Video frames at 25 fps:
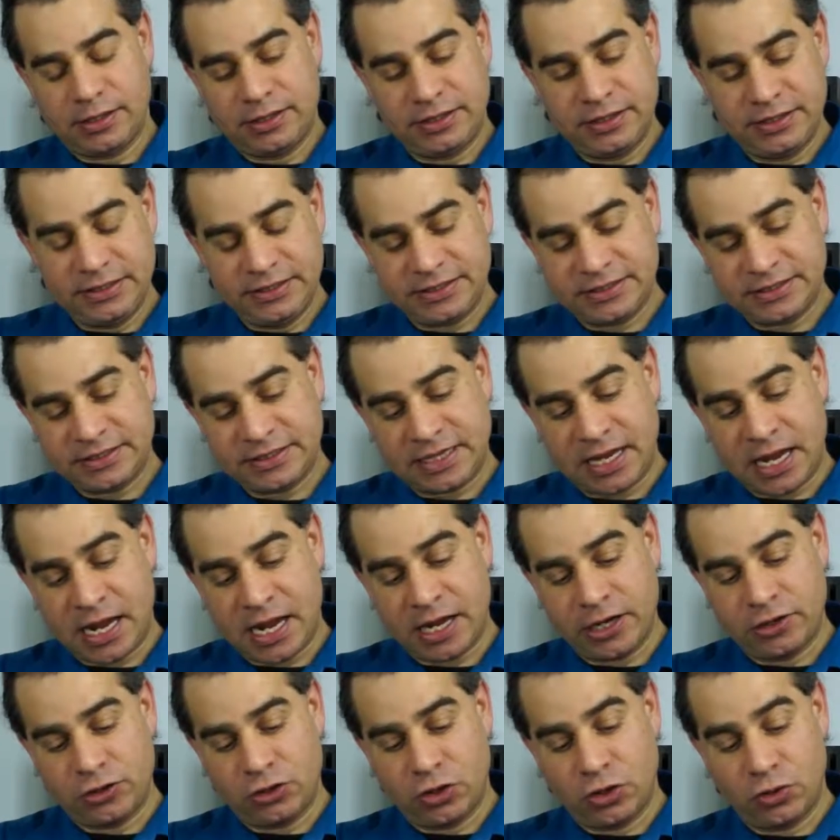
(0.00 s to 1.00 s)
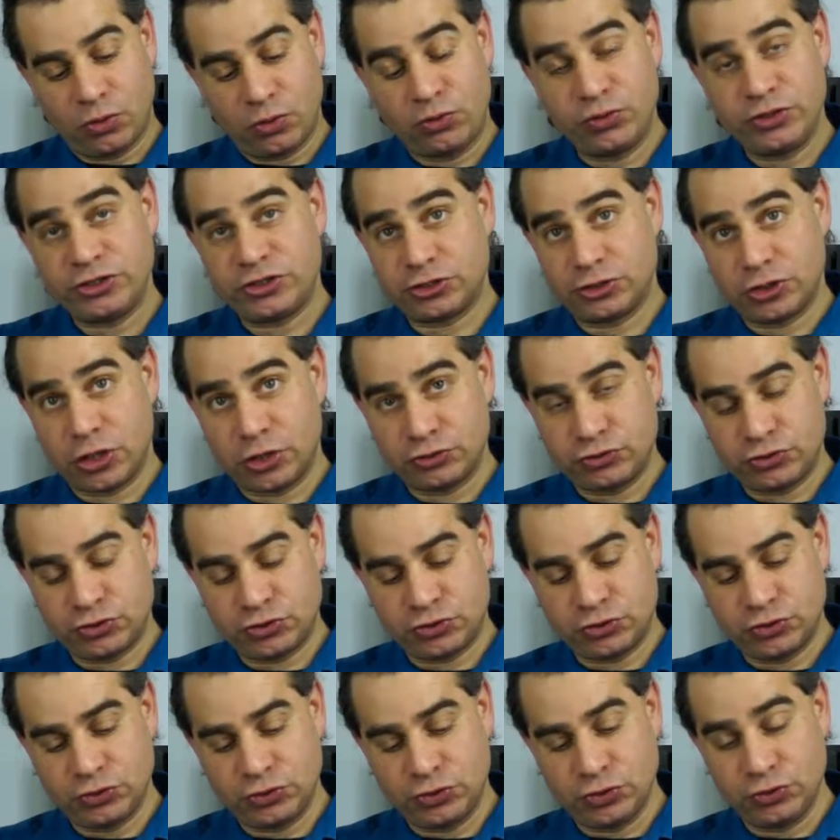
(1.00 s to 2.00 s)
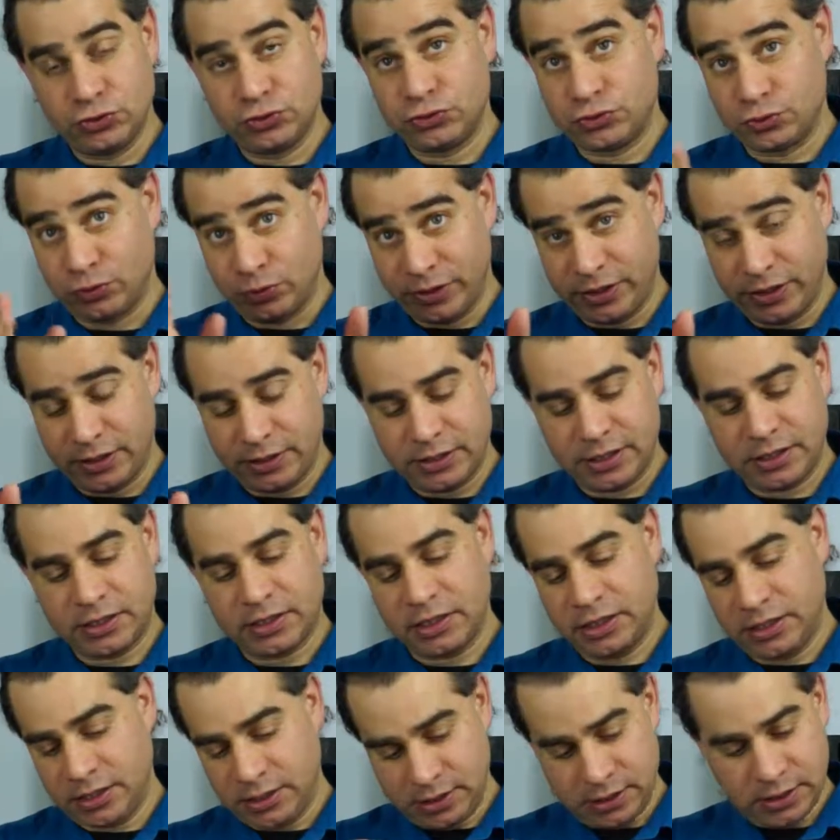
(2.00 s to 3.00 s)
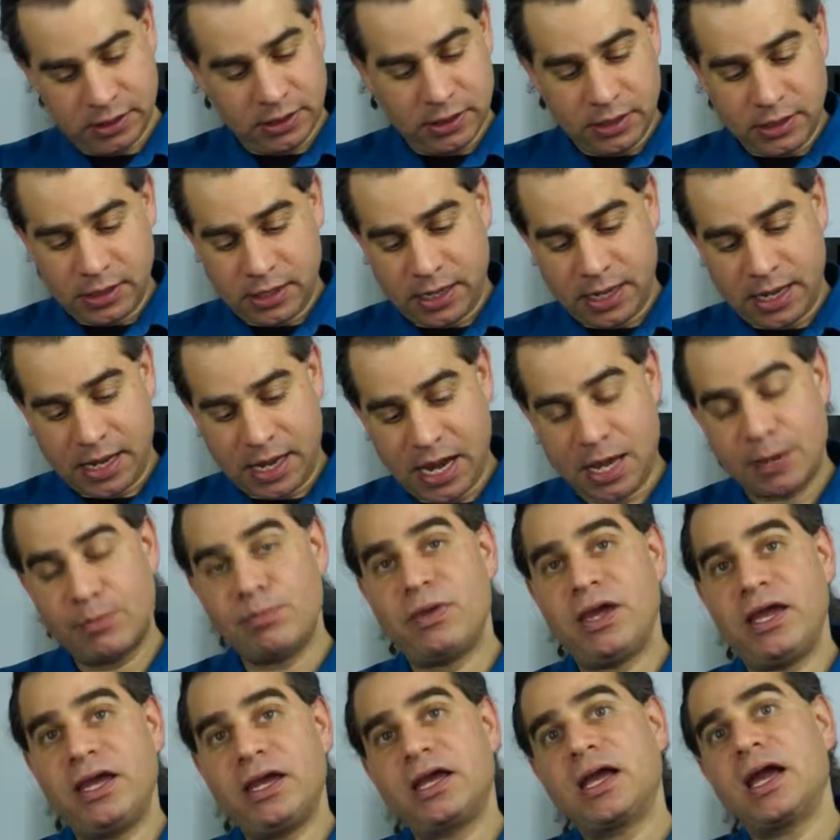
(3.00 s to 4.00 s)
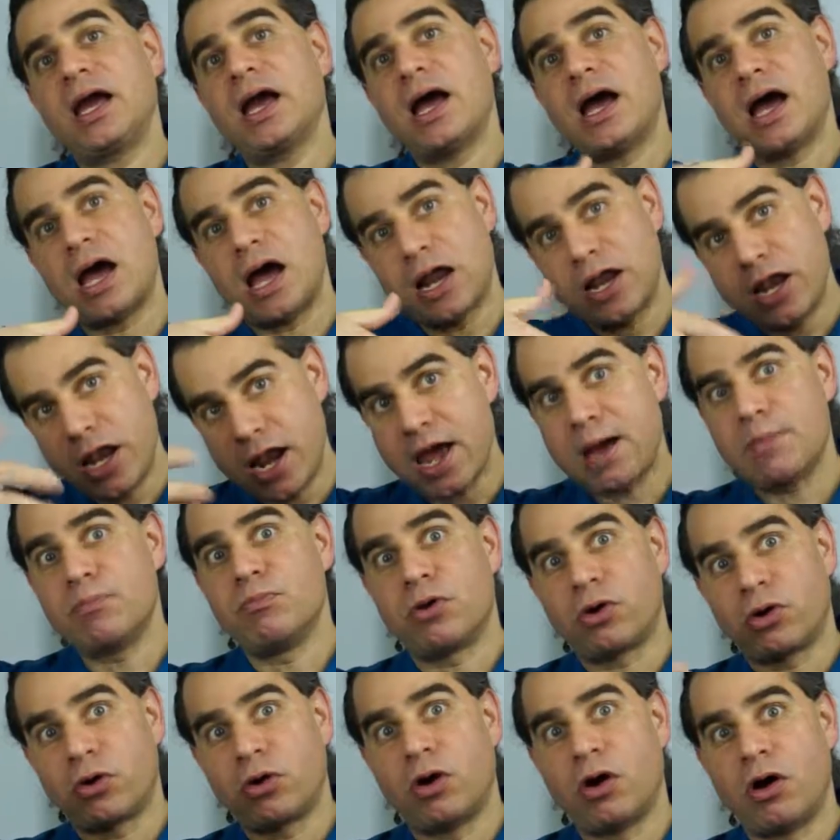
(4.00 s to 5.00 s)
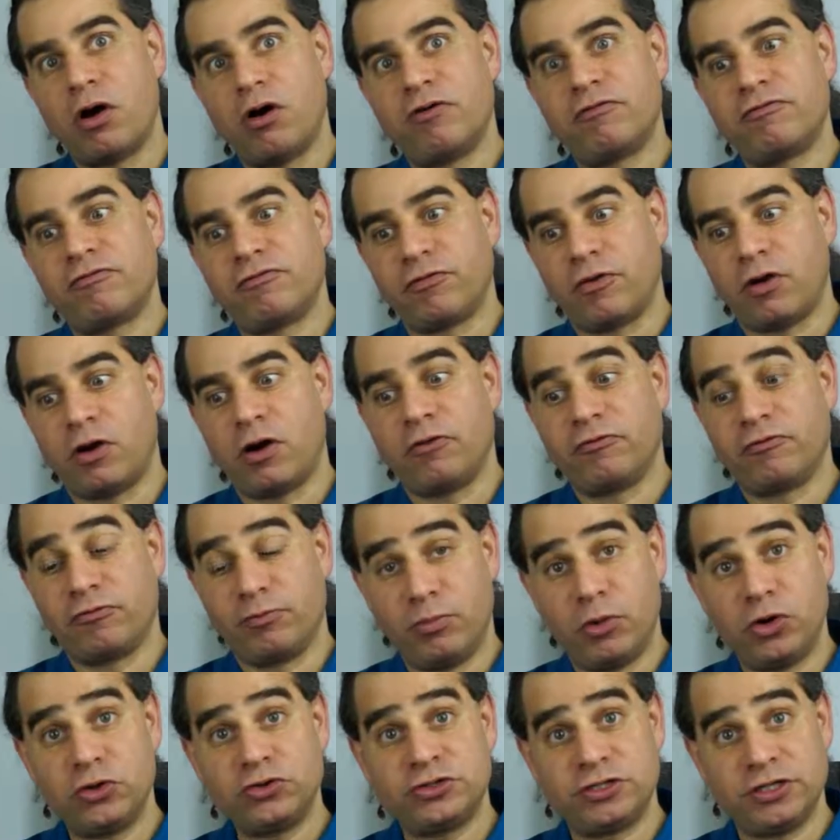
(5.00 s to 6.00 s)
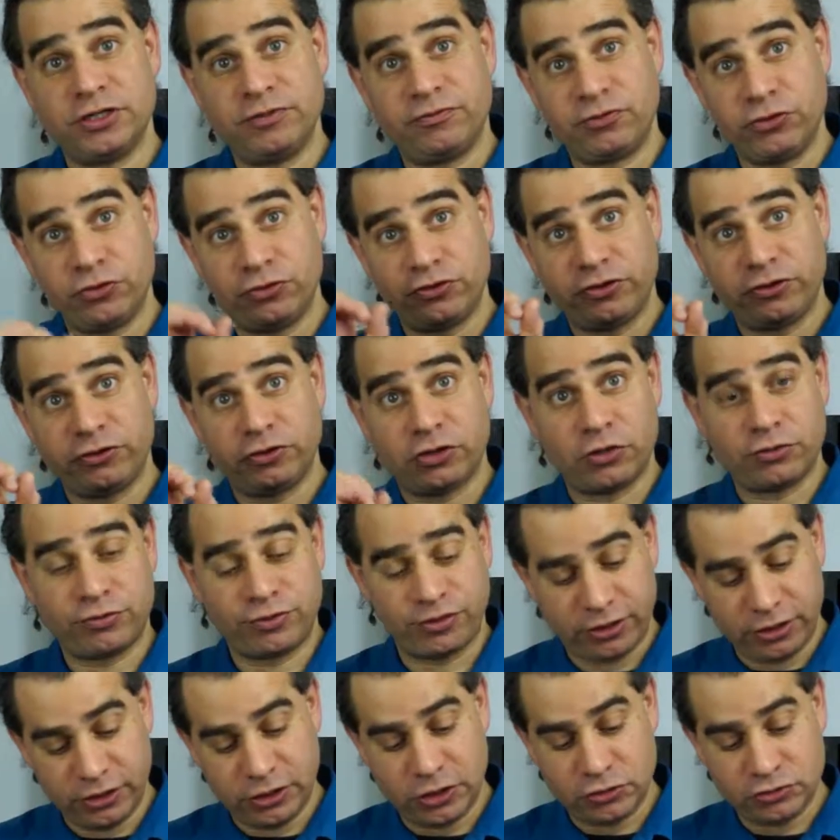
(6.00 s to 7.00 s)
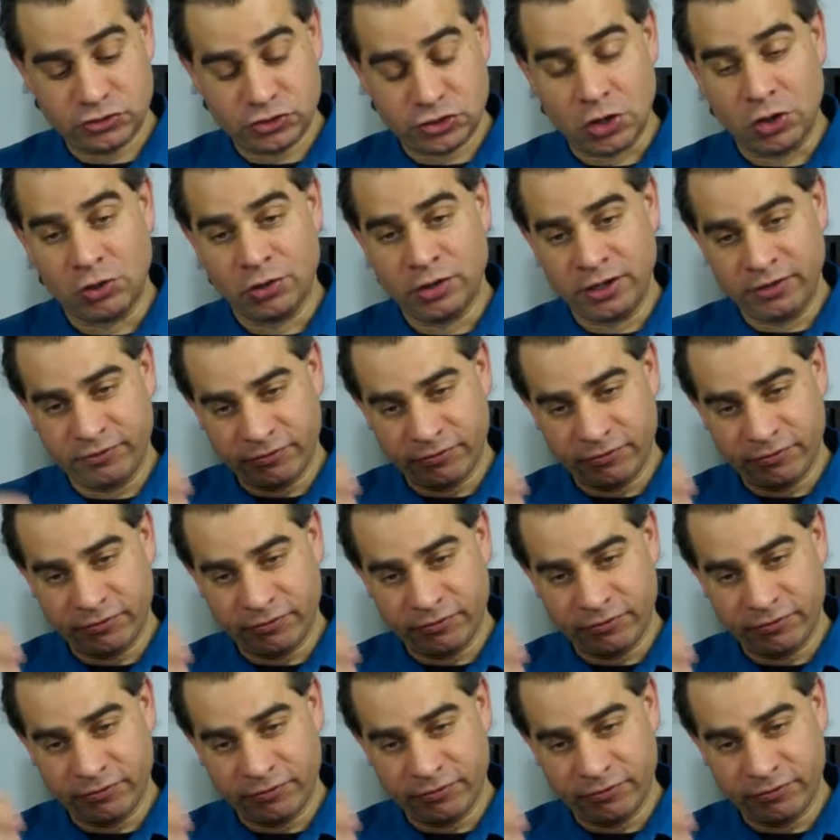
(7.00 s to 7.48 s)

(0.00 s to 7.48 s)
decide on which notes to use within the key and make a number of motifs using those 3 notes only.